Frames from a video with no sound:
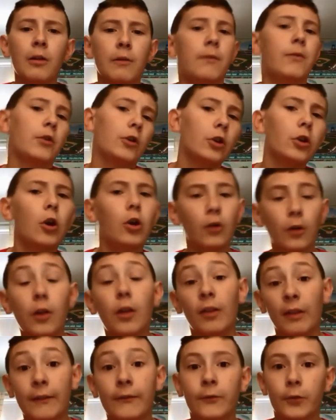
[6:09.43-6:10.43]
for
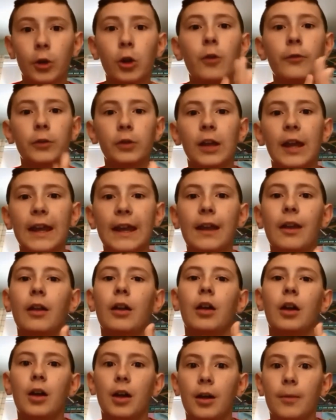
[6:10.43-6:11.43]
overnight.
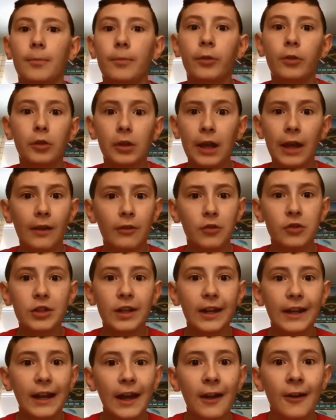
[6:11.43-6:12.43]
Let's check it